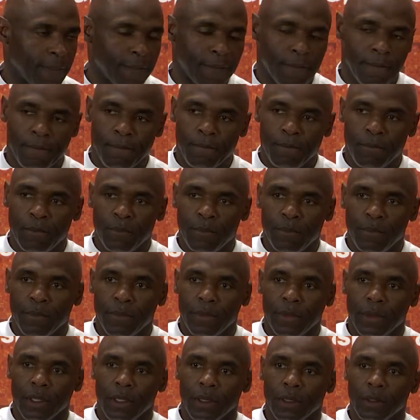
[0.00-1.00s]
you talk
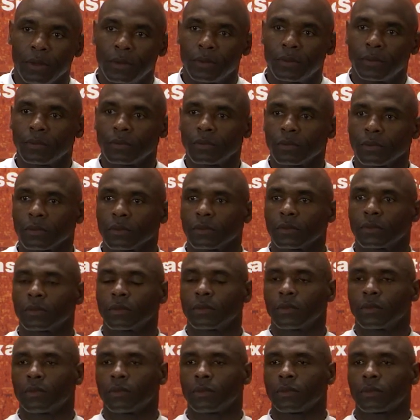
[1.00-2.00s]
about Josh Turner,
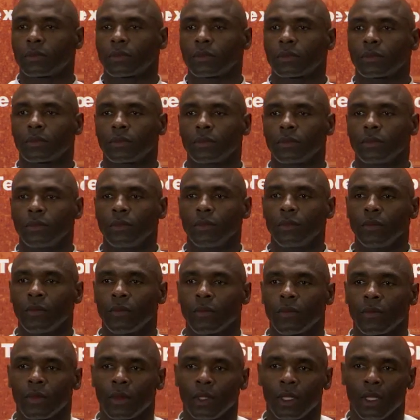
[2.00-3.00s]
the other
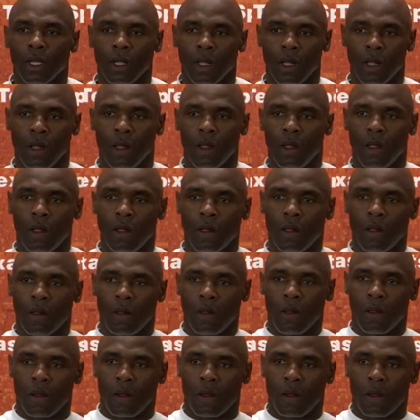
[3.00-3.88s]
safety position.